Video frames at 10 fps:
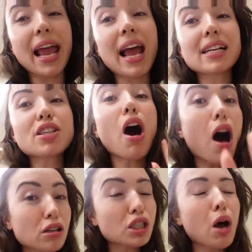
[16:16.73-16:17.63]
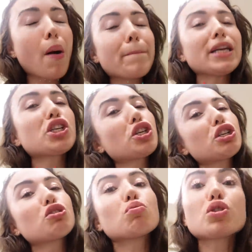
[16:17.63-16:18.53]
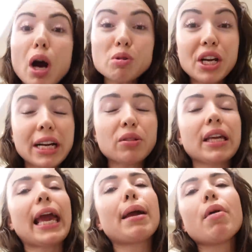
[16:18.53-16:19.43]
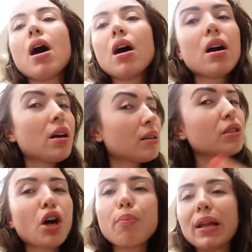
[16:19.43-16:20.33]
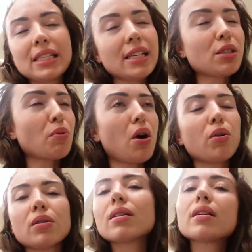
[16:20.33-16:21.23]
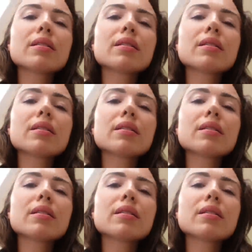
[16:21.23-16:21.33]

And also be sure to go check out the game, go play Saints Row.